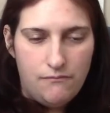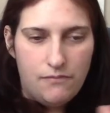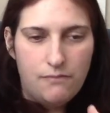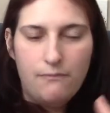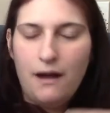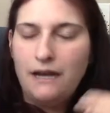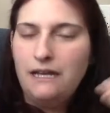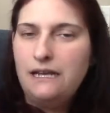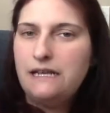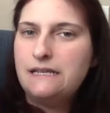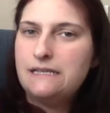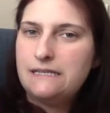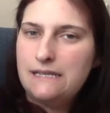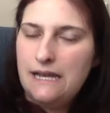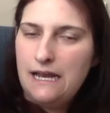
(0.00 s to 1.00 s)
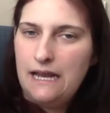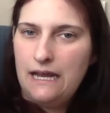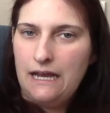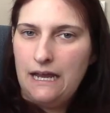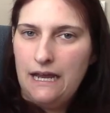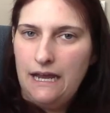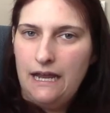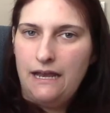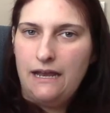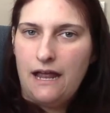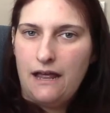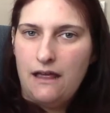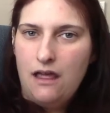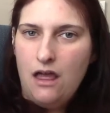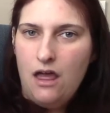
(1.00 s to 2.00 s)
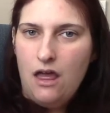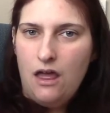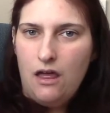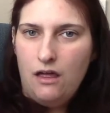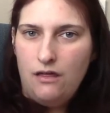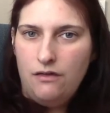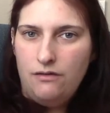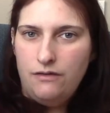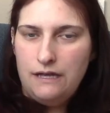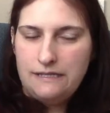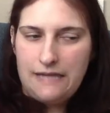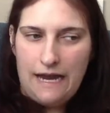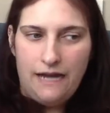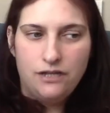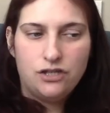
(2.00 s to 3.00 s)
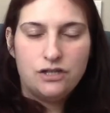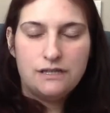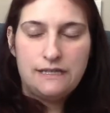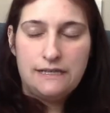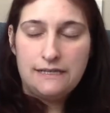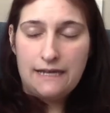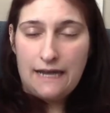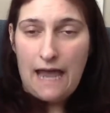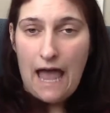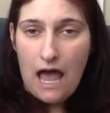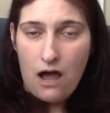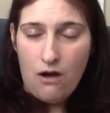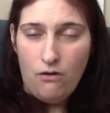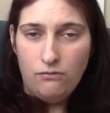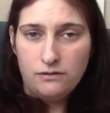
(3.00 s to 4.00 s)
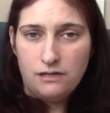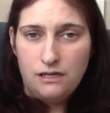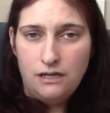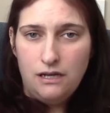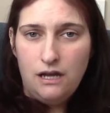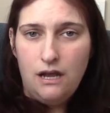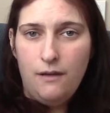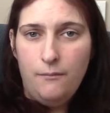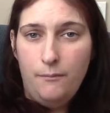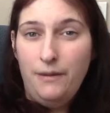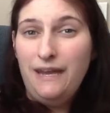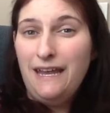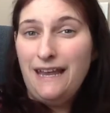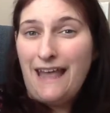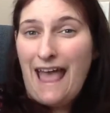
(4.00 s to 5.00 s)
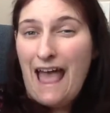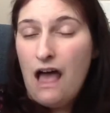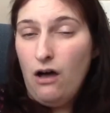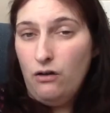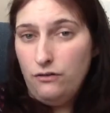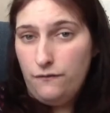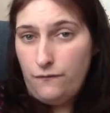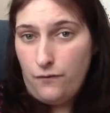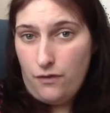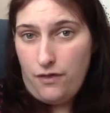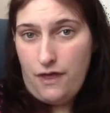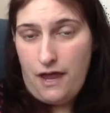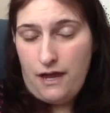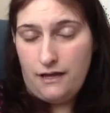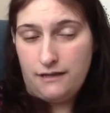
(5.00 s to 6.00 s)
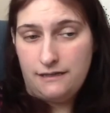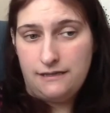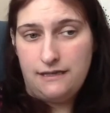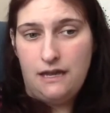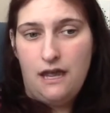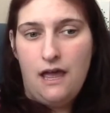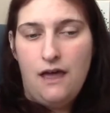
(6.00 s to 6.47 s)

money is sitting in this agency's account being held for things.